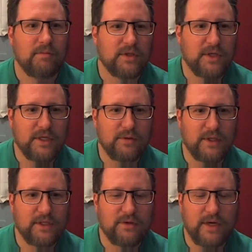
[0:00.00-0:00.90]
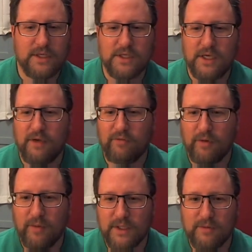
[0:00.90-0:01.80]
So that's where that strategy came from.
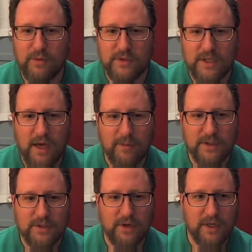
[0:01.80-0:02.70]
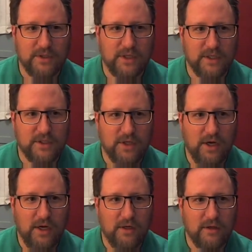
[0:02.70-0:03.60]
That's the most common strategy I
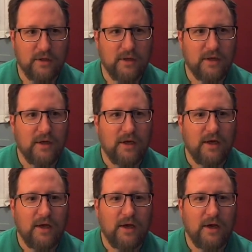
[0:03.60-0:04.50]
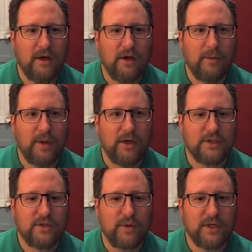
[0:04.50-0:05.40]
saw. I
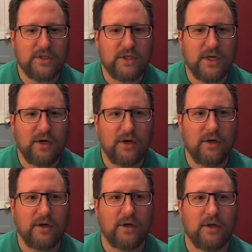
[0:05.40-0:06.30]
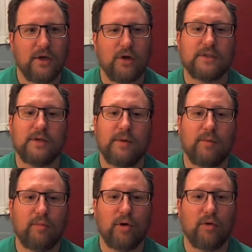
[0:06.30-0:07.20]
also want to share, some people
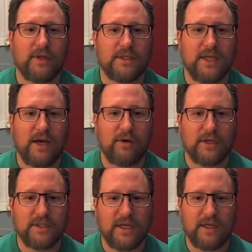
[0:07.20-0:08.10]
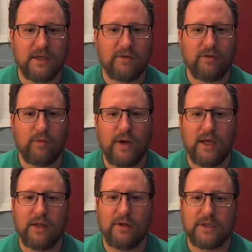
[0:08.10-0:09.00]
broke this down in a slightly different way.
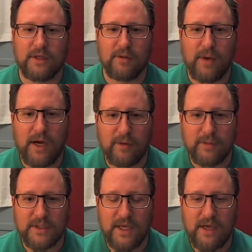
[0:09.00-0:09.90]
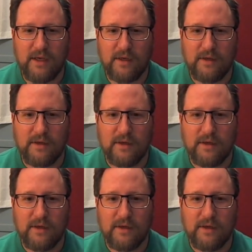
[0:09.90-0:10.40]
They looked at the bottom as n,